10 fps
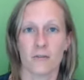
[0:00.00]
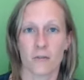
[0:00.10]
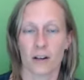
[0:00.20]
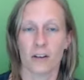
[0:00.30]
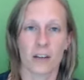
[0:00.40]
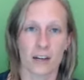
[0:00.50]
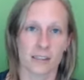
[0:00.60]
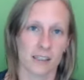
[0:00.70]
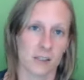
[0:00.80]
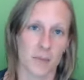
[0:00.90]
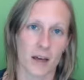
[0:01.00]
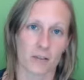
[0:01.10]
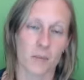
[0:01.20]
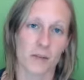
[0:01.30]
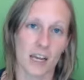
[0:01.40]
rental guarantees a bad
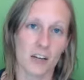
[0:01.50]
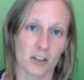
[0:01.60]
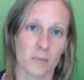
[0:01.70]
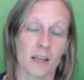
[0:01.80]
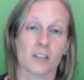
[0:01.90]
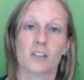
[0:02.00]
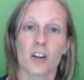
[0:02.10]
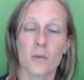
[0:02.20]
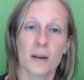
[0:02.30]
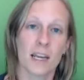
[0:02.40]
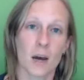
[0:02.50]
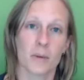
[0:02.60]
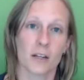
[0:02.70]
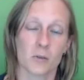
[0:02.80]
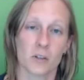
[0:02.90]
reputation because so many
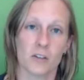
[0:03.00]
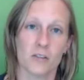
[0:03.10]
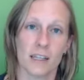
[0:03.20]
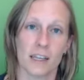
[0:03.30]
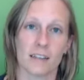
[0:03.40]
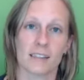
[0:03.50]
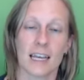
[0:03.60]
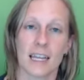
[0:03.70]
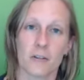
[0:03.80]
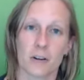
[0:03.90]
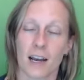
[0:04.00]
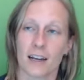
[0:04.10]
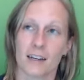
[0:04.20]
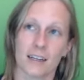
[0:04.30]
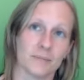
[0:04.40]
companies were doing this and they were
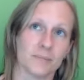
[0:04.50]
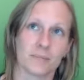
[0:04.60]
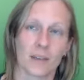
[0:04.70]
kind of